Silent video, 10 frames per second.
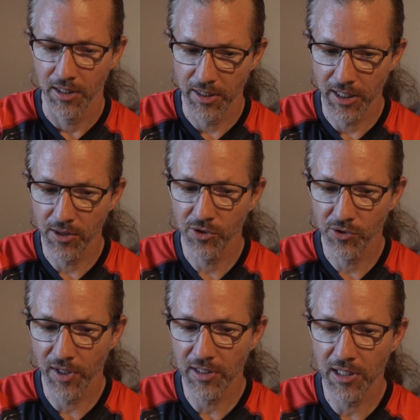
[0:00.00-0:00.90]
Than the
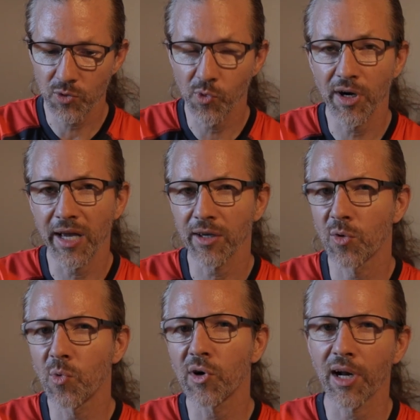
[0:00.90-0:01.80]
20, it's more like
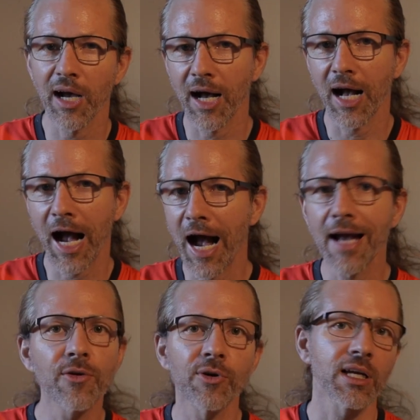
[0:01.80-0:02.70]
a more
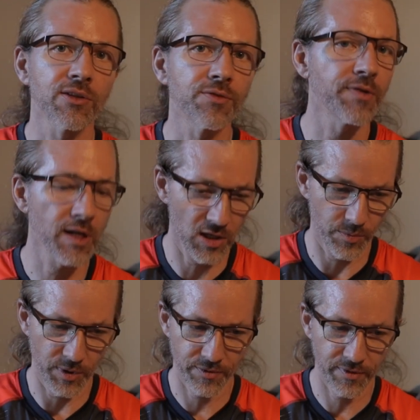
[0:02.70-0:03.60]
higher-end
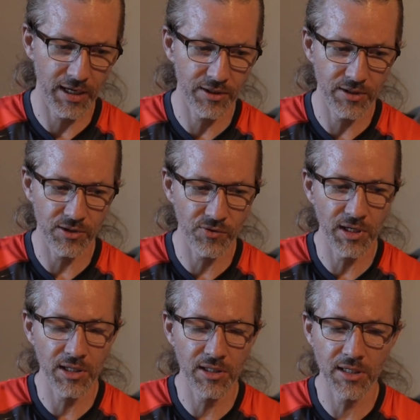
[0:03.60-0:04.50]
film, while the
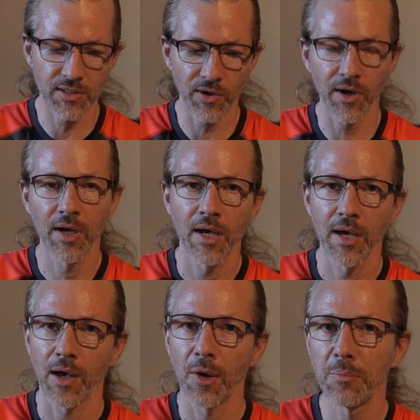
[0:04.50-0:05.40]
20D is a
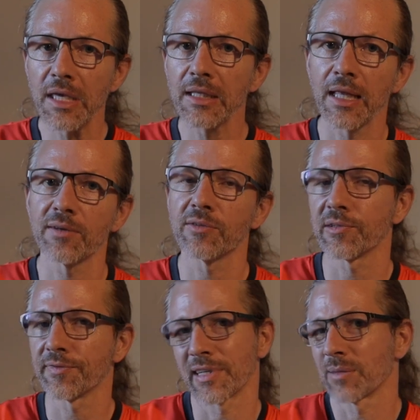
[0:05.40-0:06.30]

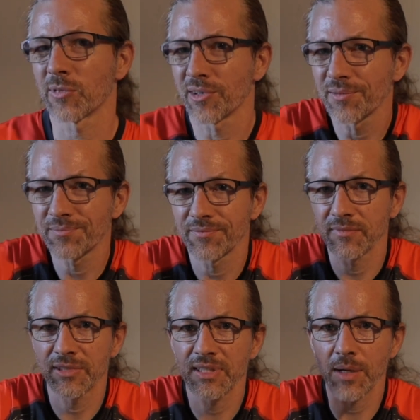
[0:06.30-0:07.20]
mid-level film or
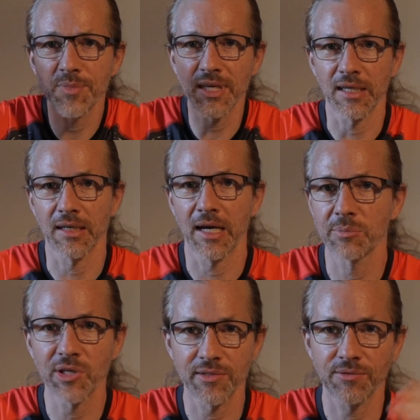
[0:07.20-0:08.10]
something.
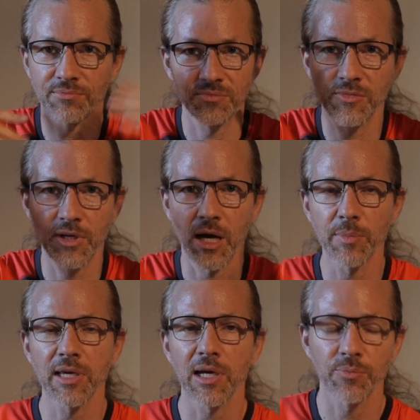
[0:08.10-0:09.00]
I'm just
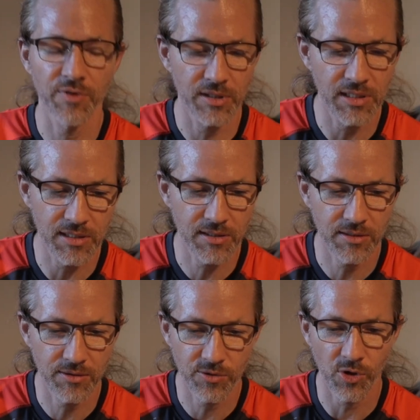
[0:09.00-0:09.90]
coming up with these
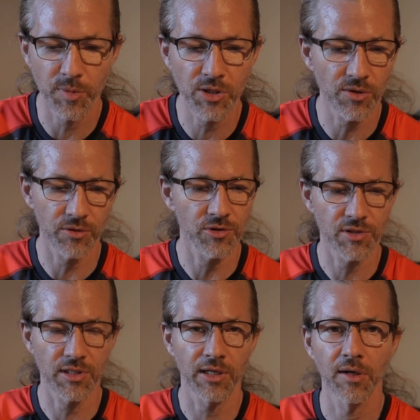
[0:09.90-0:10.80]

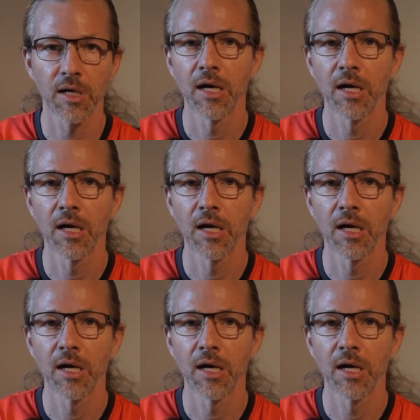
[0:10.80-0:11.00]
terminologies now